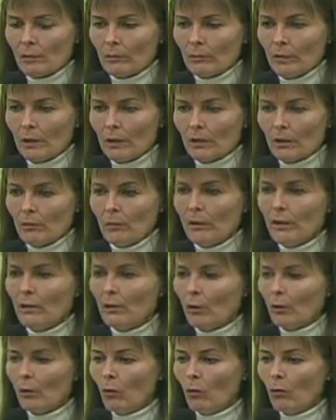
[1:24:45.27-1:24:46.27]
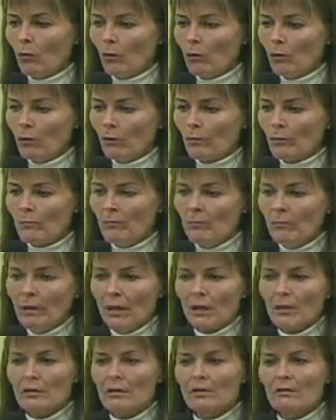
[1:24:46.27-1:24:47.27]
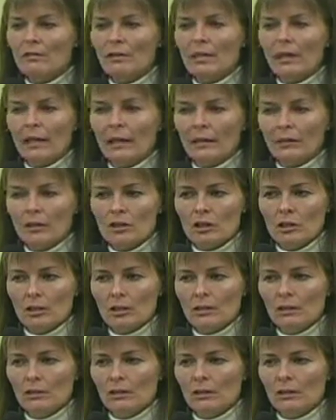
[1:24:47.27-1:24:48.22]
it can be the whole mix of the energy.